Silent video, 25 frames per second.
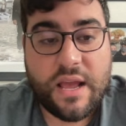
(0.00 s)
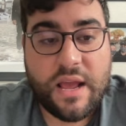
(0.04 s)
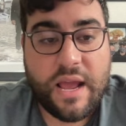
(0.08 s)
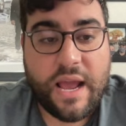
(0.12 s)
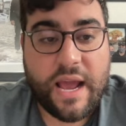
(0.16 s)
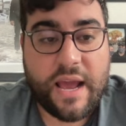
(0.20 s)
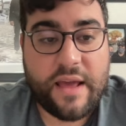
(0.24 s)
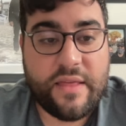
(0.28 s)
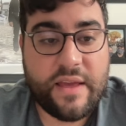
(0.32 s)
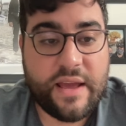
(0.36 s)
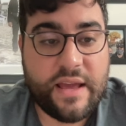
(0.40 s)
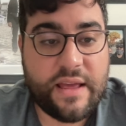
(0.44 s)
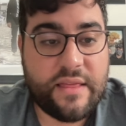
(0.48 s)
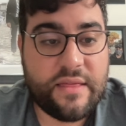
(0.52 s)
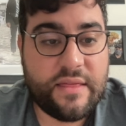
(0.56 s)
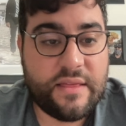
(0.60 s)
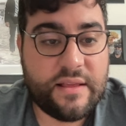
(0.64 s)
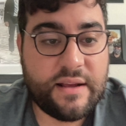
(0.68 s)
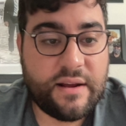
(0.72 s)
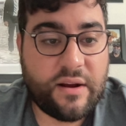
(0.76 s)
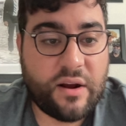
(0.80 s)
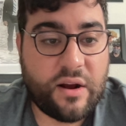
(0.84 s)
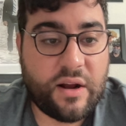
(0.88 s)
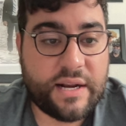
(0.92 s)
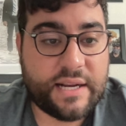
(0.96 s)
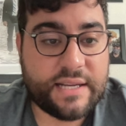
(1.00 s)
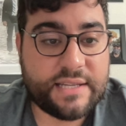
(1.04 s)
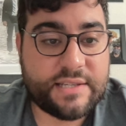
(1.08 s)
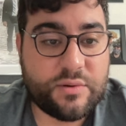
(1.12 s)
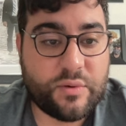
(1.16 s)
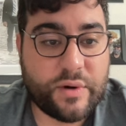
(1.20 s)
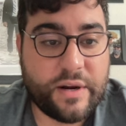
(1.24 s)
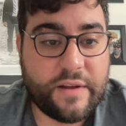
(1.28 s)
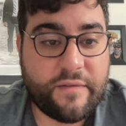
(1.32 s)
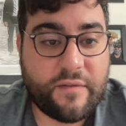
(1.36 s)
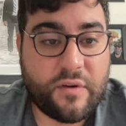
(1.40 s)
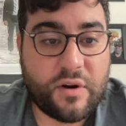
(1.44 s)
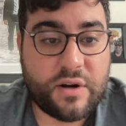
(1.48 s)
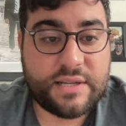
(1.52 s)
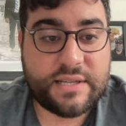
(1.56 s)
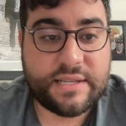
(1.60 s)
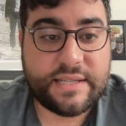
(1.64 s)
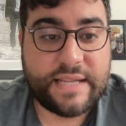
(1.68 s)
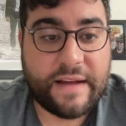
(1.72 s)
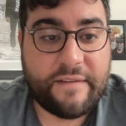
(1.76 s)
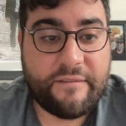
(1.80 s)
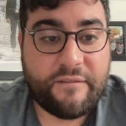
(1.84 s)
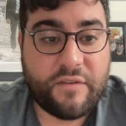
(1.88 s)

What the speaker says: And then August 21st is that